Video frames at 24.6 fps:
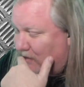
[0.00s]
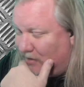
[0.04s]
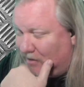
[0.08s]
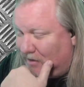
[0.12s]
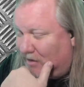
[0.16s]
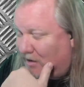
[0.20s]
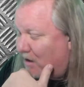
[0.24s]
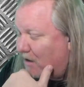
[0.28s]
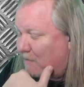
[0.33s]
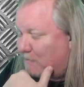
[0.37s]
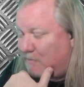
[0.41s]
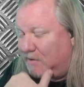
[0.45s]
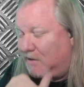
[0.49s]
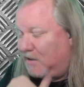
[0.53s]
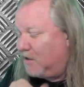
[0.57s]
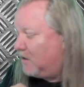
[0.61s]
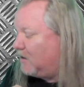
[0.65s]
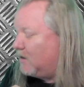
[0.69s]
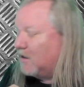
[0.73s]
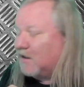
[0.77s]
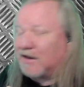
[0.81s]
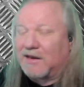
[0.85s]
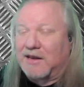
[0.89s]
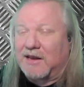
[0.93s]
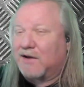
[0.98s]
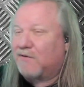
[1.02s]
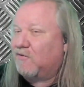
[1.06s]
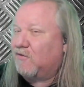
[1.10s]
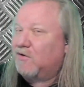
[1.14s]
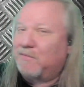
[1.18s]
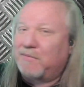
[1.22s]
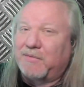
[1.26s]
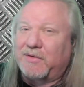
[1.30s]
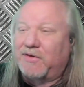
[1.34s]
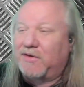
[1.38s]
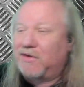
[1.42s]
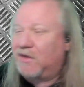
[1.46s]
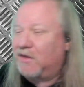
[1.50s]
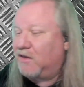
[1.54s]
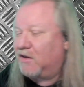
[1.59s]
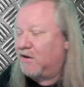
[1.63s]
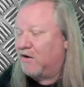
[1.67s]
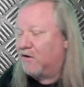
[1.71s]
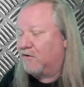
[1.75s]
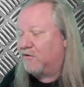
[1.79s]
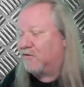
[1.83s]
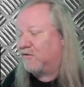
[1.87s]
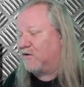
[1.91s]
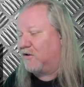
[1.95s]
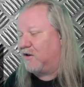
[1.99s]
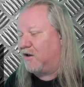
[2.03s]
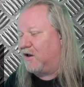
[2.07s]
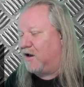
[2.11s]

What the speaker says: Not me, never in a million years.